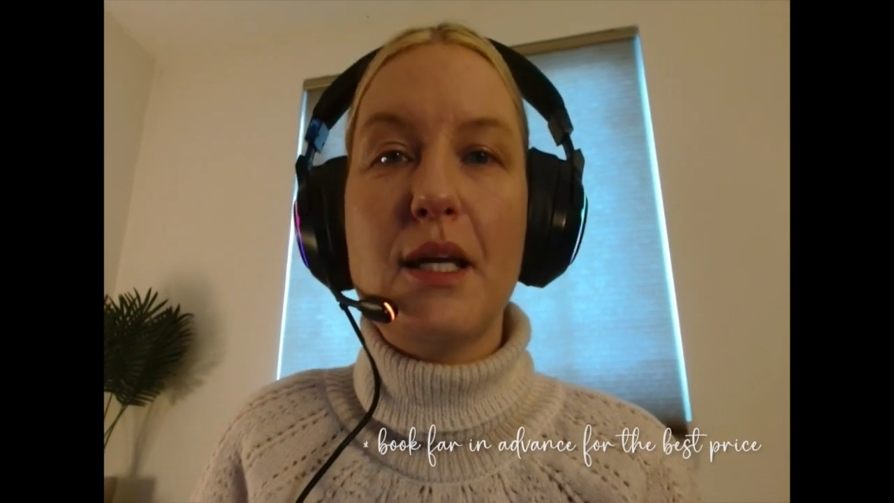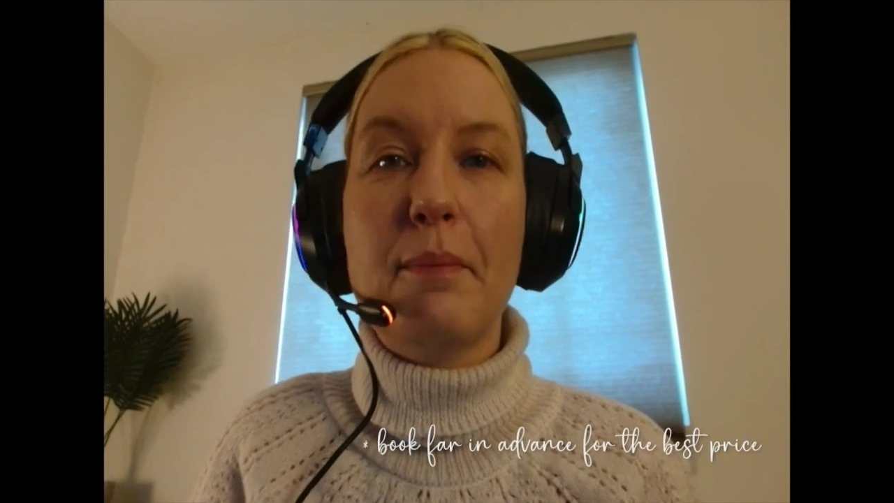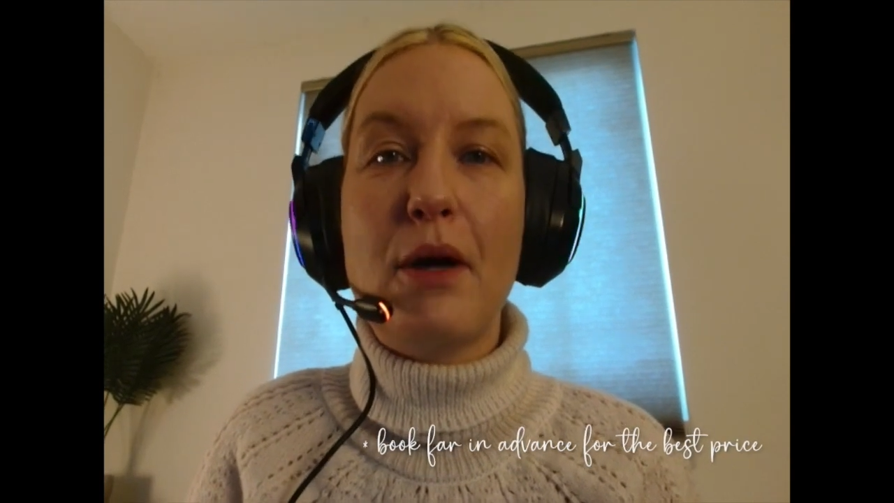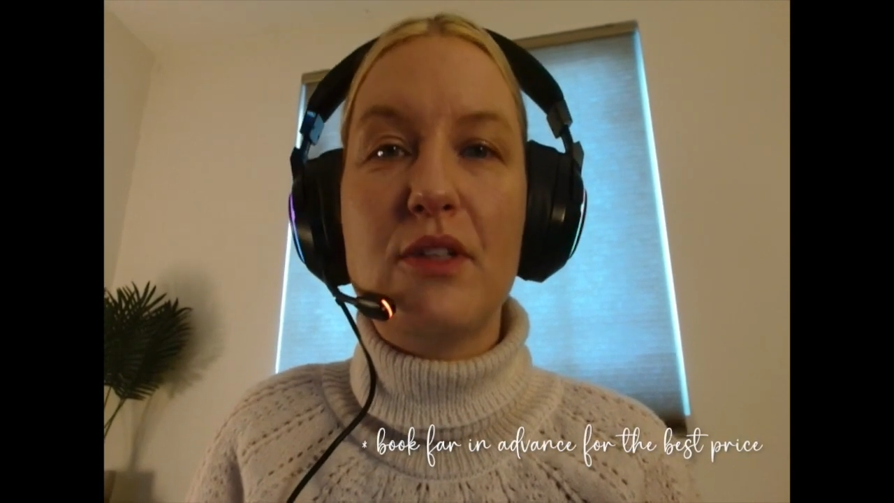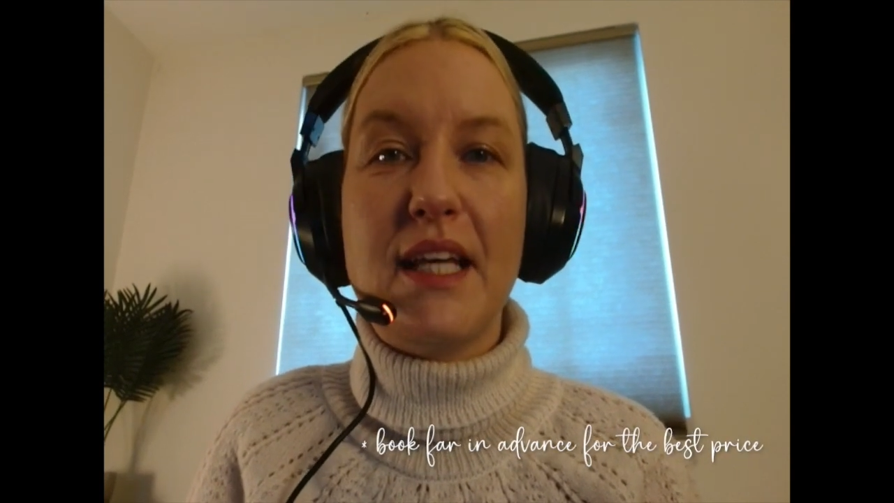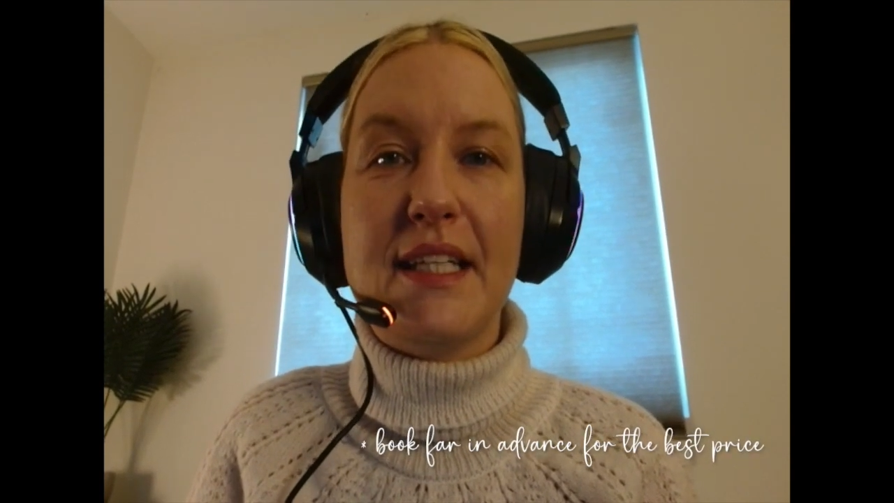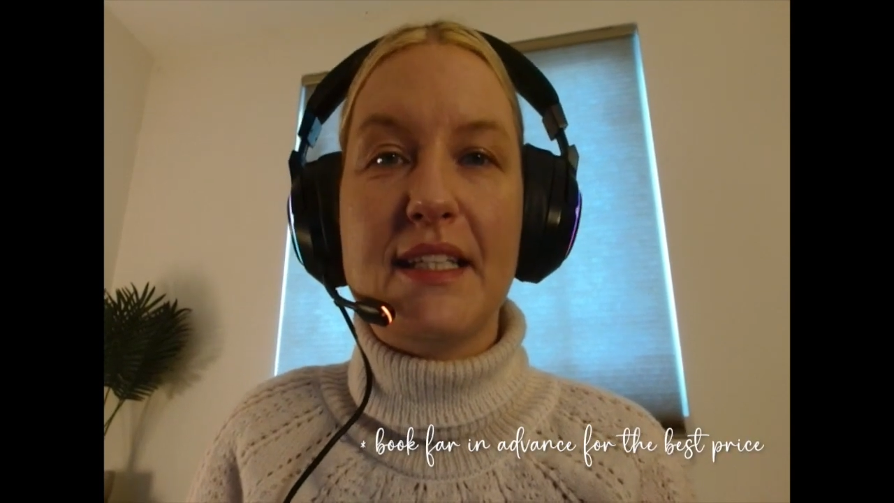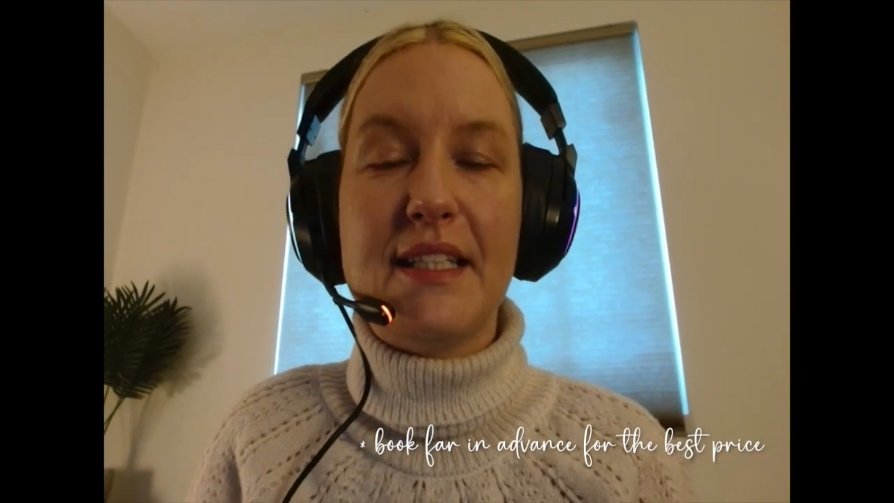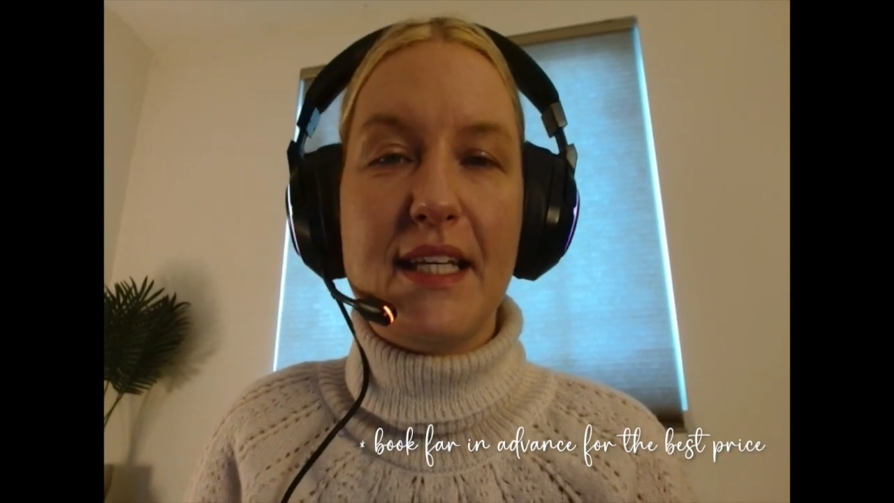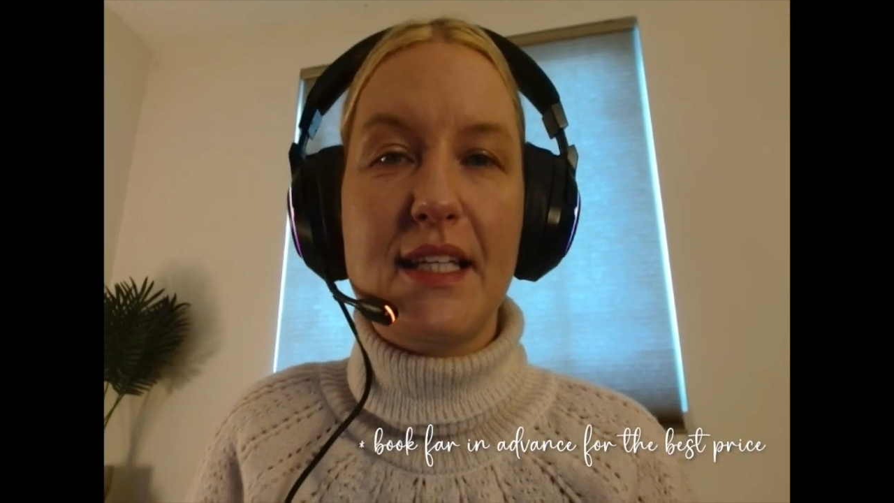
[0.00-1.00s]
about getting
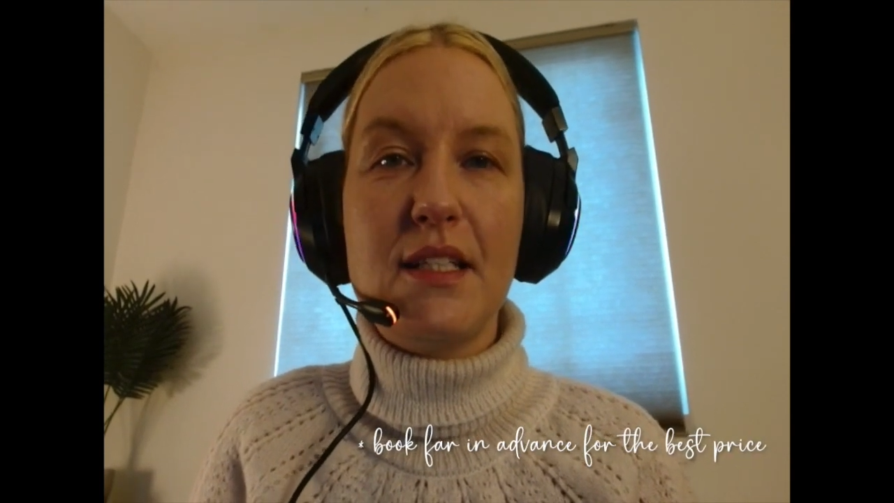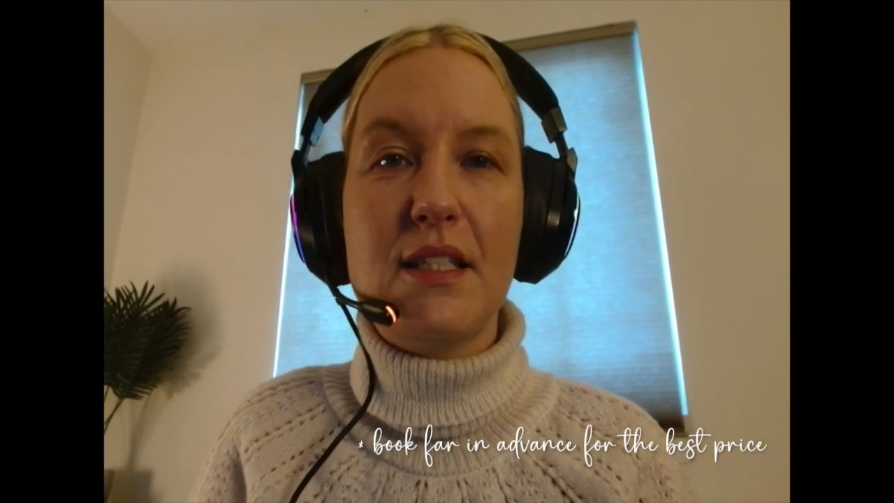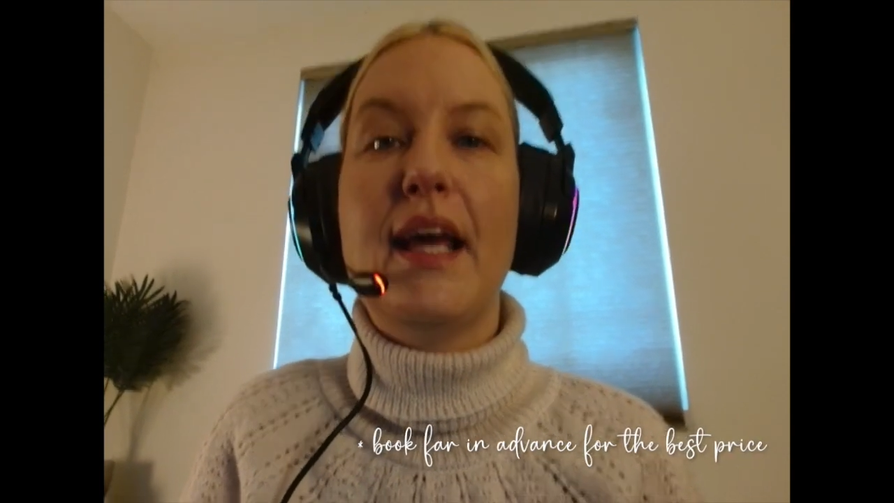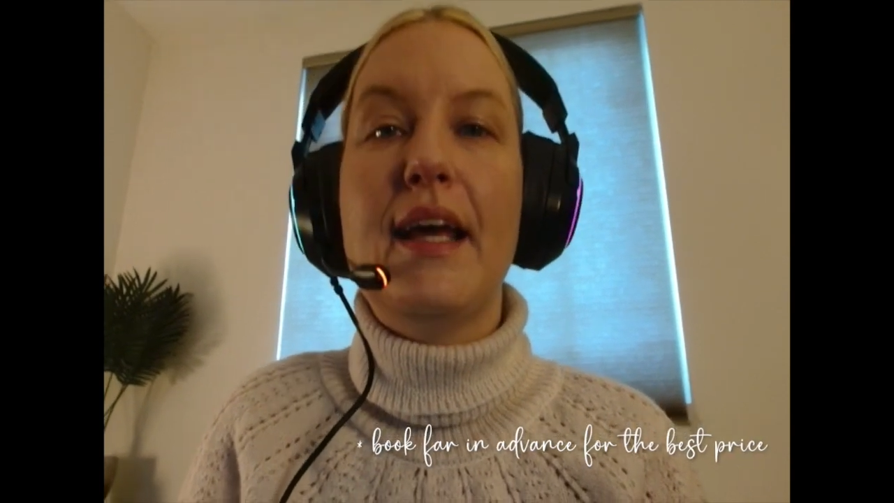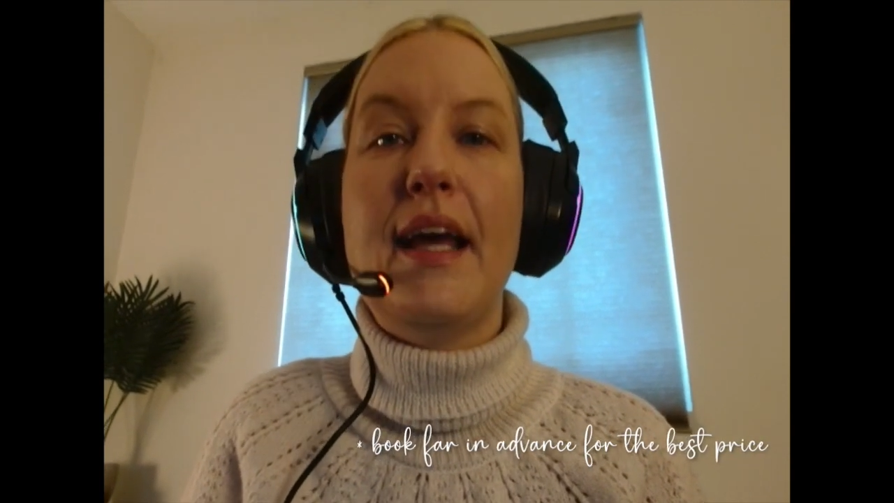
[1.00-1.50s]
tickets